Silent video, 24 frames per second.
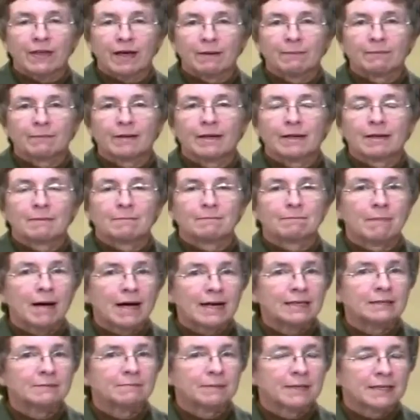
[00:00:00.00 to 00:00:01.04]
them
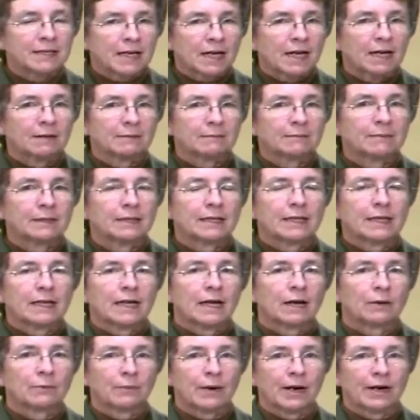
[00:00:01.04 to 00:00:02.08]
might become
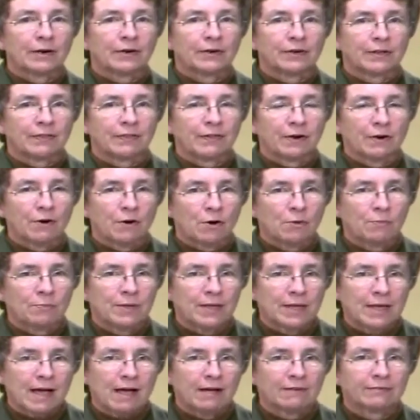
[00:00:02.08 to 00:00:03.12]
a record in their
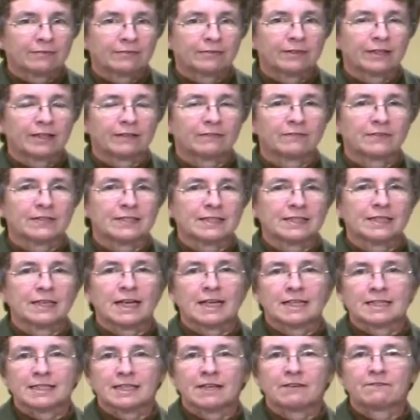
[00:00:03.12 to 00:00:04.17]
OPF if it's an
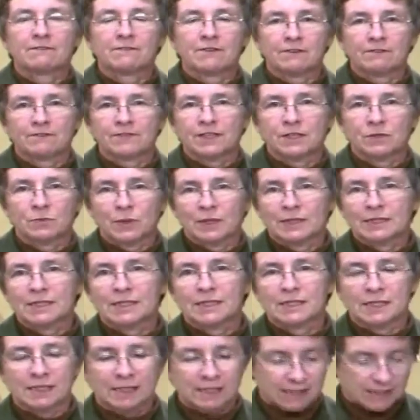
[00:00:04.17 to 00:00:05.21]
SF-50 once
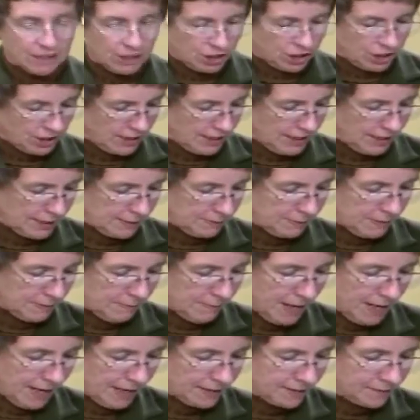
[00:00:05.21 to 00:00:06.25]
the decision has been
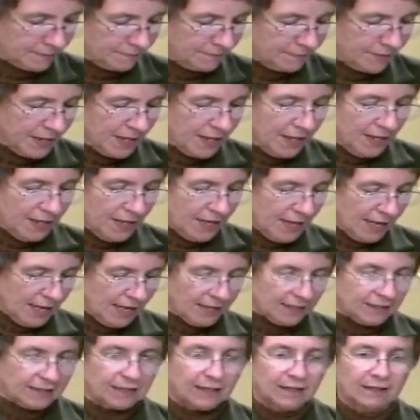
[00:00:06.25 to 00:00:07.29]
made.
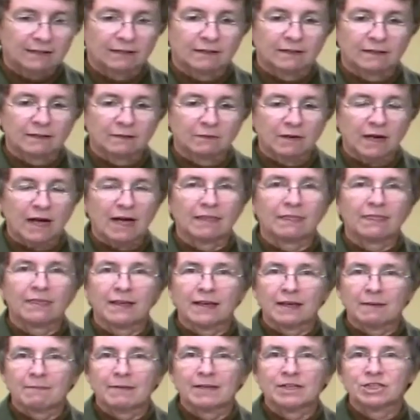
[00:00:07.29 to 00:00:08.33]
And I
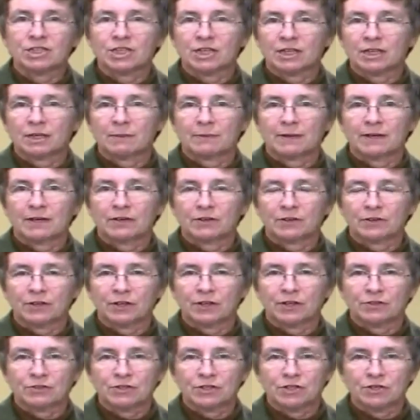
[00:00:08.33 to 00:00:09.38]
think I mentioned a little bit
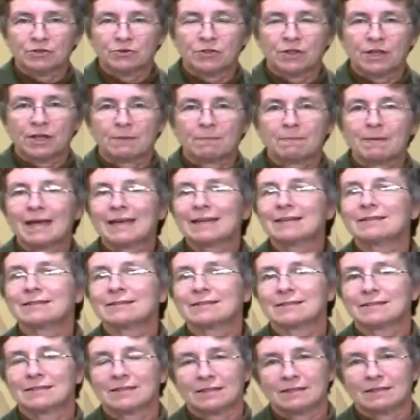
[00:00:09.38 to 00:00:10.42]
earlier too, the
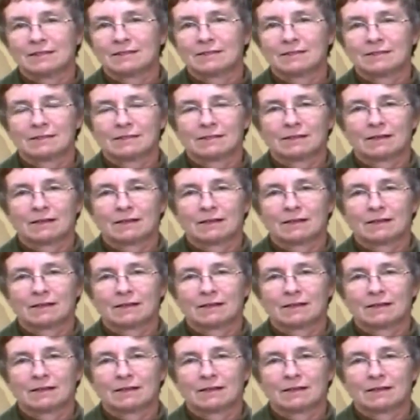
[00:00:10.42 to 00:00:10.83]
appendices